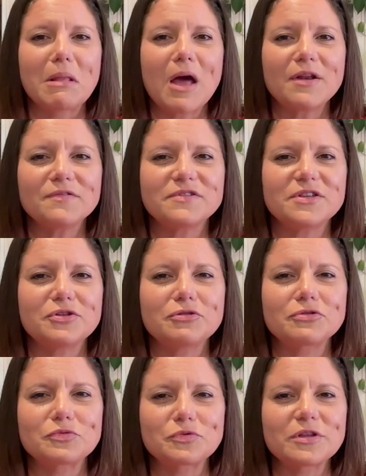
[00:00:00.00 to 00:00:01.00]
lot of
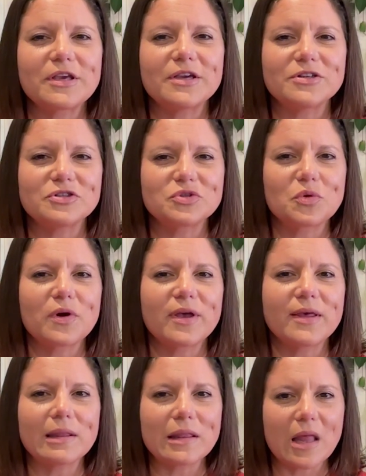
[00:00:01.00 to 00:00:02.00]
seniors really
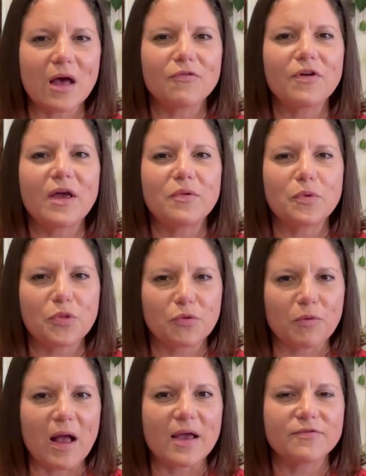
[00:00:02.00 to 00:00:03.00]
enjoy, love, and
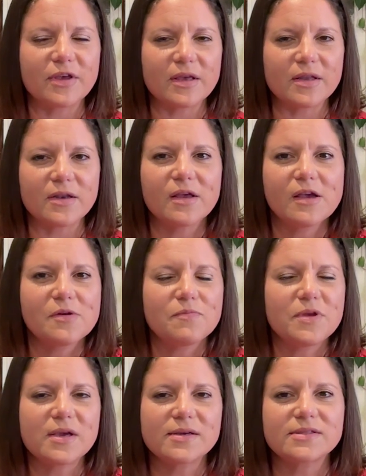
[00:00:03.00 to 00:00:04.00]
thrive in,
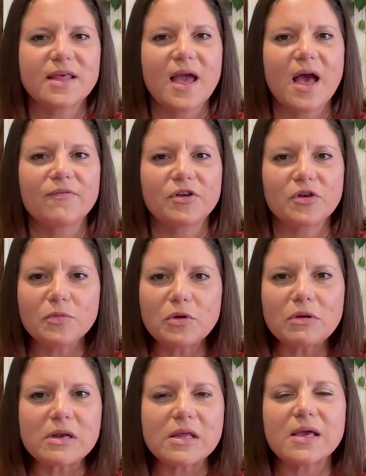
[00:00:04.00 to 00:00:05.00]
because they have a
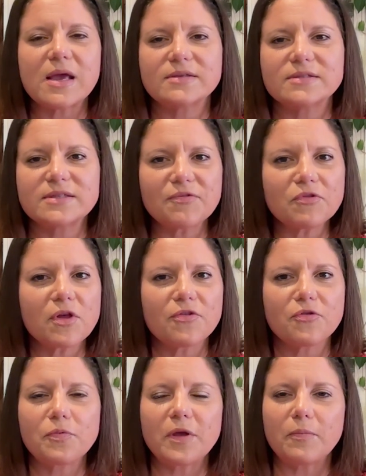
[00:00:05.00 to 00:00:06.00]
community, several
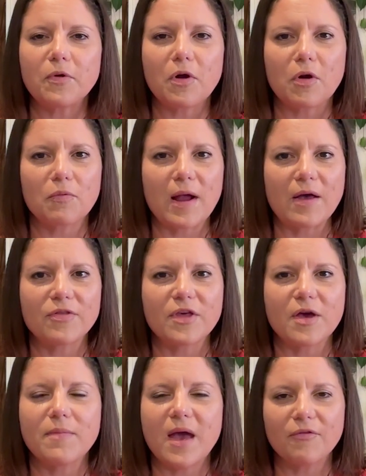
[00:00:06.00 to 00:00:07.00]
other people around
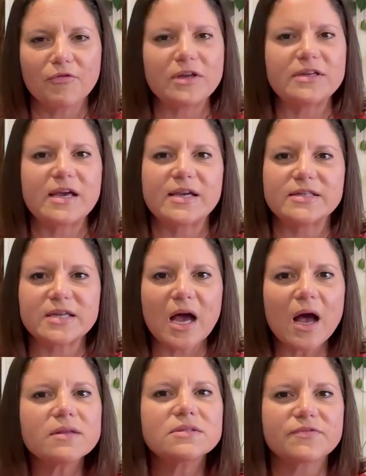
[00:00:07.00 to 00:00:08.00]
them every day,
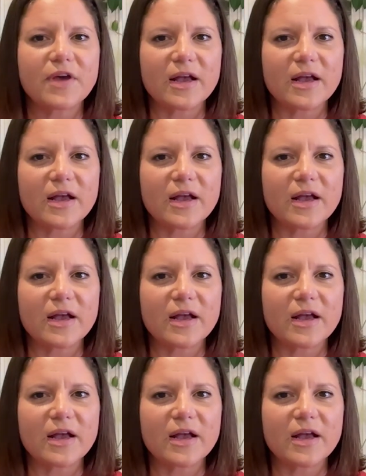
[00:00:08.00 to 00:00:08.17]
tons of